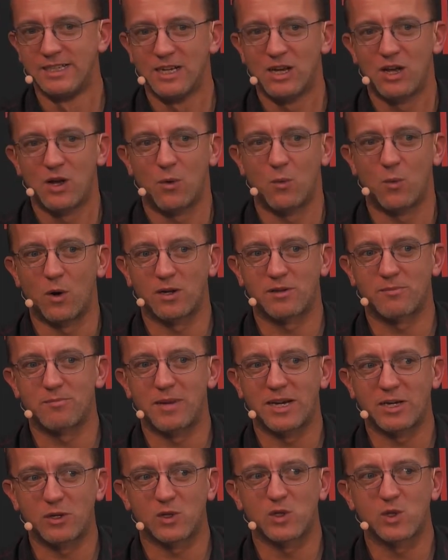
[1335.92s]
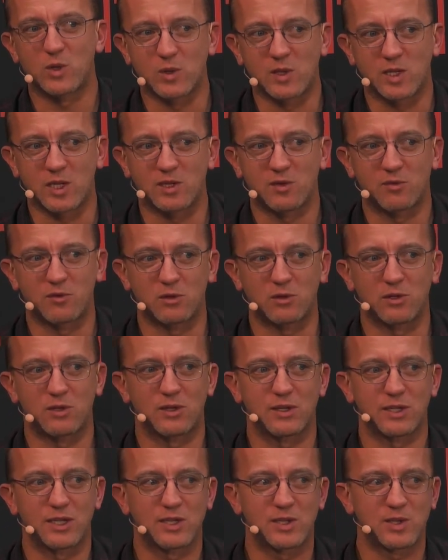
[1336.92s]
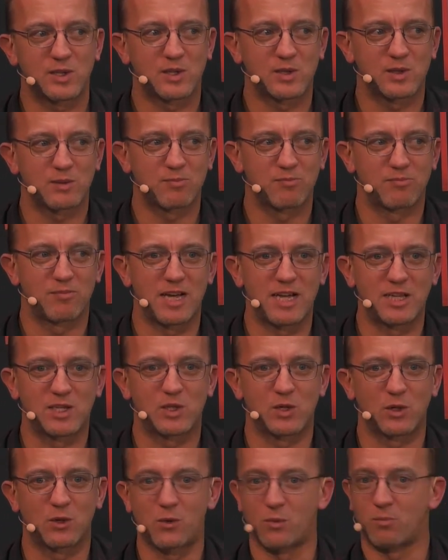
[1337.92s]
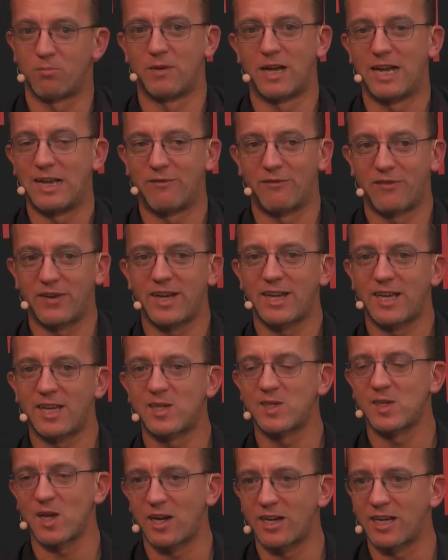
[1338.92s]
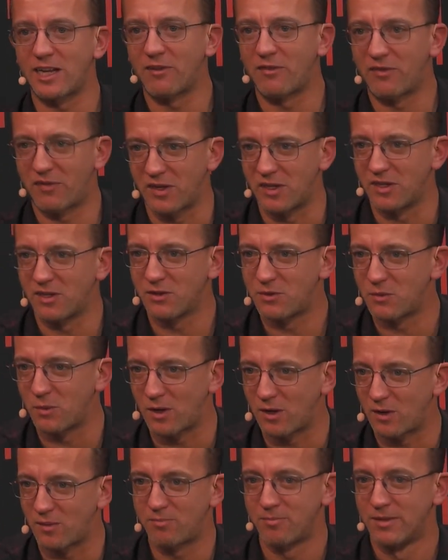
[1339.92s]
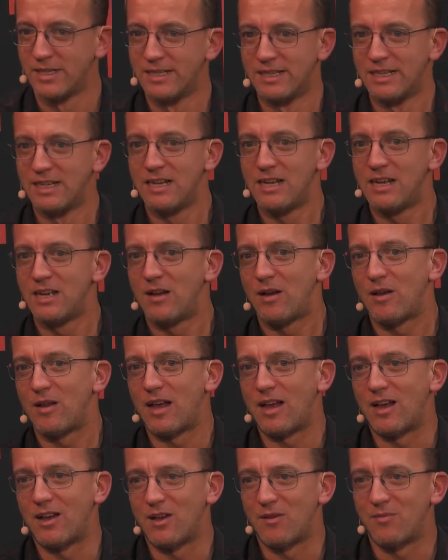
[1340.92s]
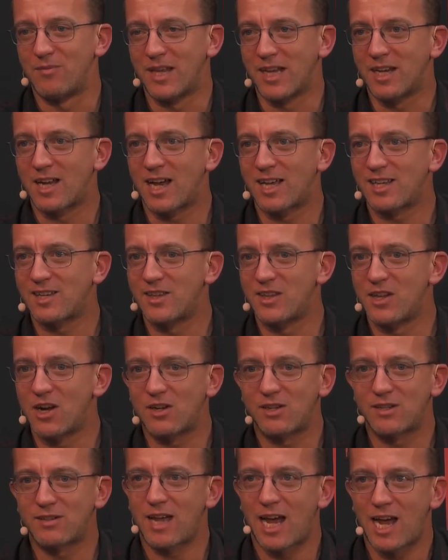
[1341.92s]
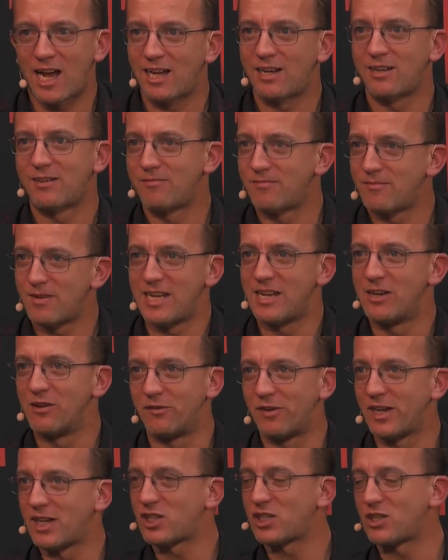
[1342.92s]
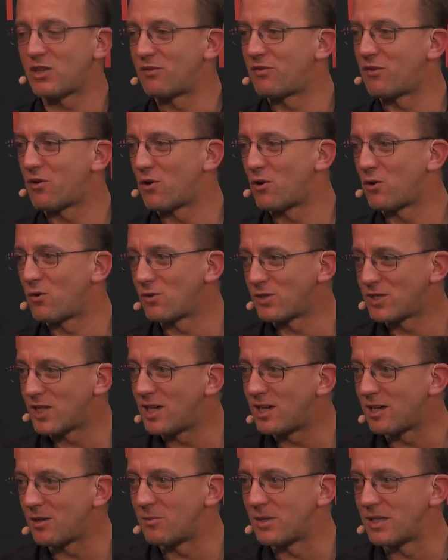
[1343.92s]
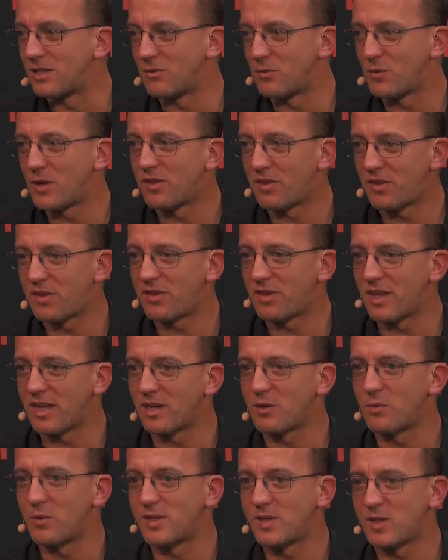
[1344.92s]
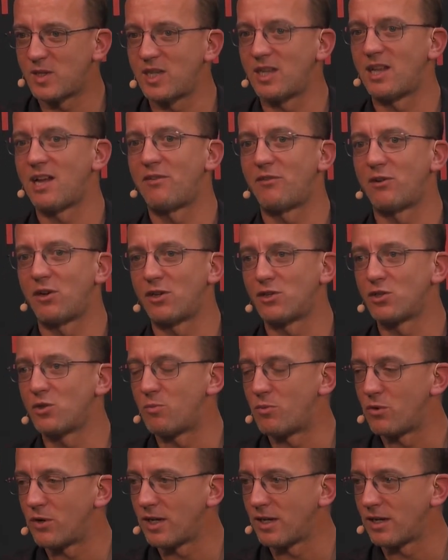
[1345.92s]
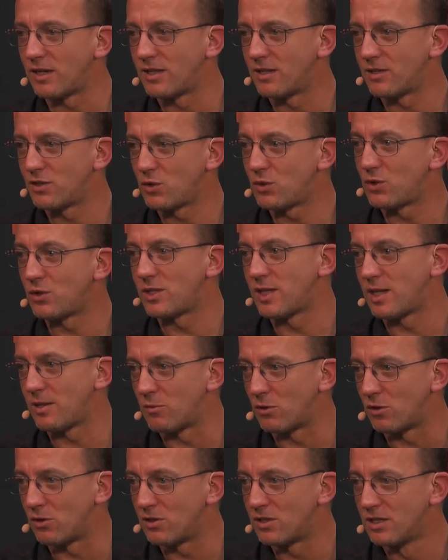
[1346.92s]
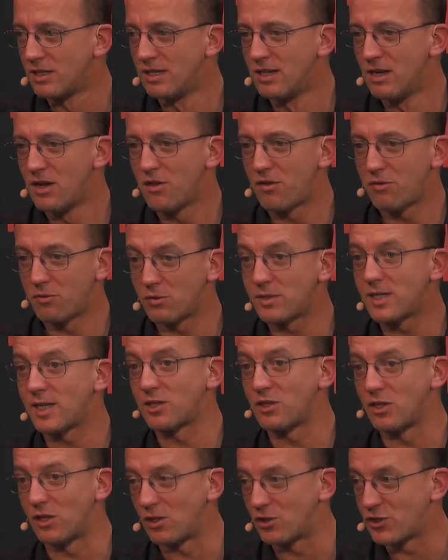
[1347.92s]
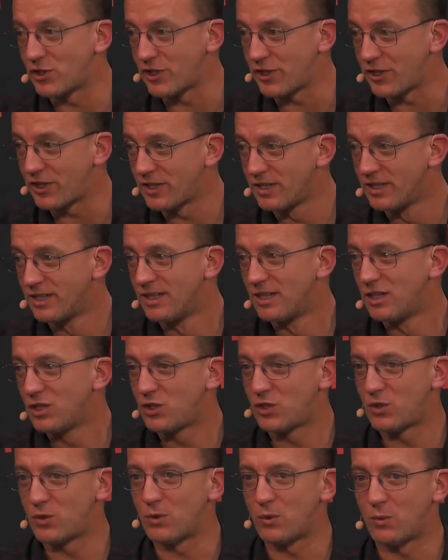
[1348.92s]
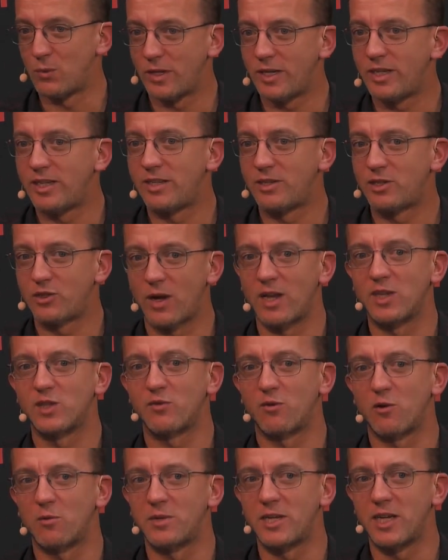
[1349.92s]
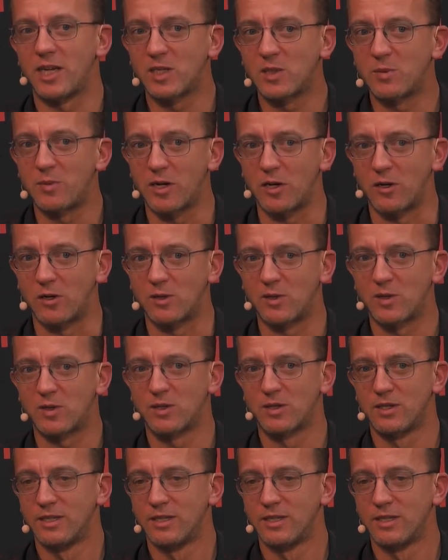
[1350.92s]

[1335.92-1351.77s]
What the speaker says: what made us successful. It's a very exciting field where that had not had innovation for a long time, and we think we still have a lot to bring to the table through technology to really transform the experience.